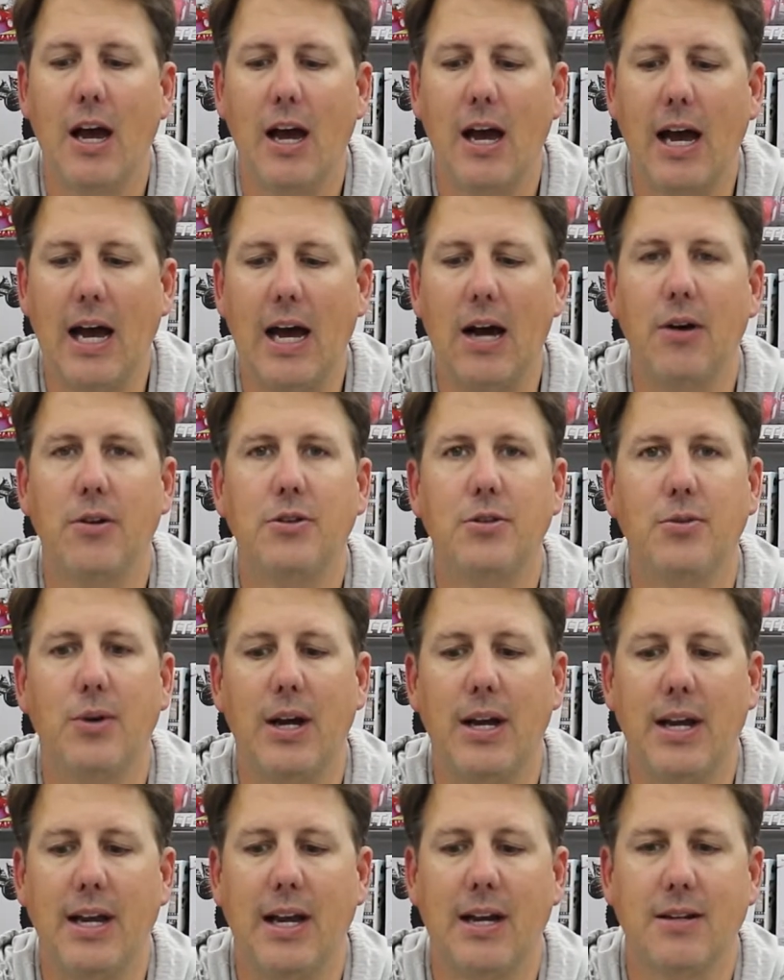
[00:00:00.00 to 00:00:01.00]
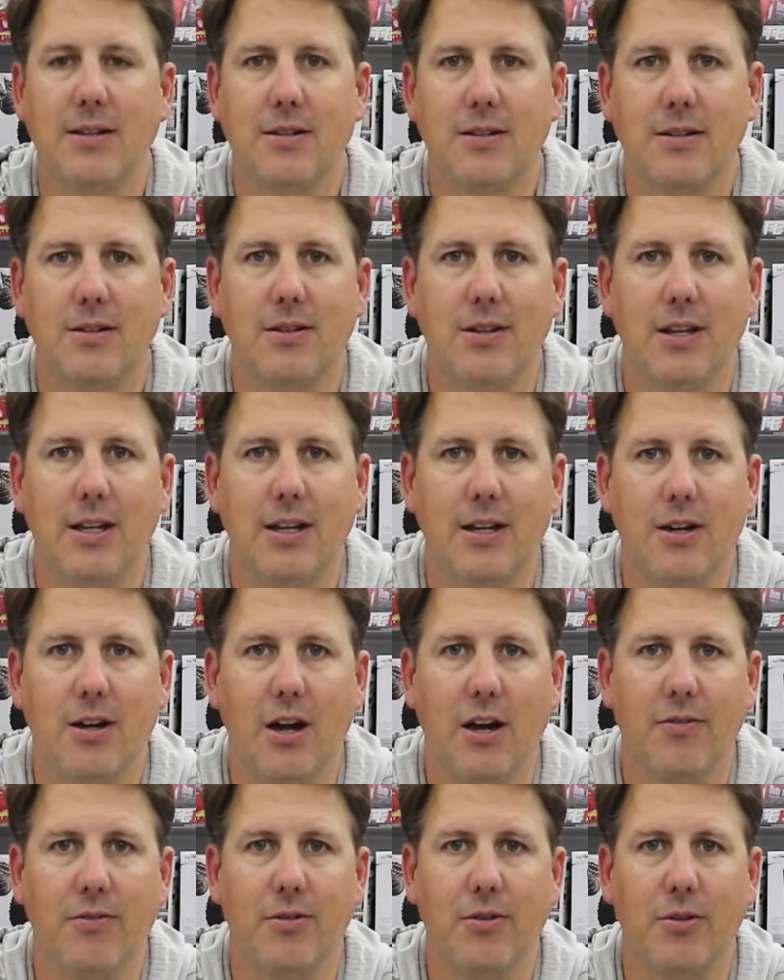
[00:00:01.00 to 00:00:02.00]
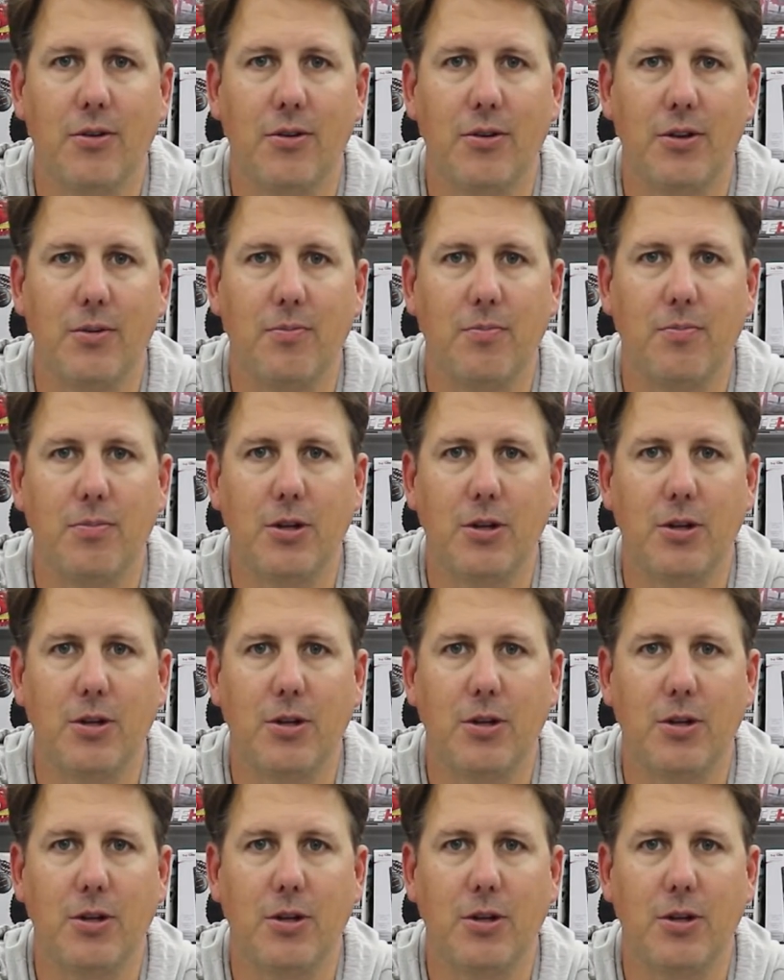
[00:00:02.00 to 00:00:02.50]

how do I get the cover or the,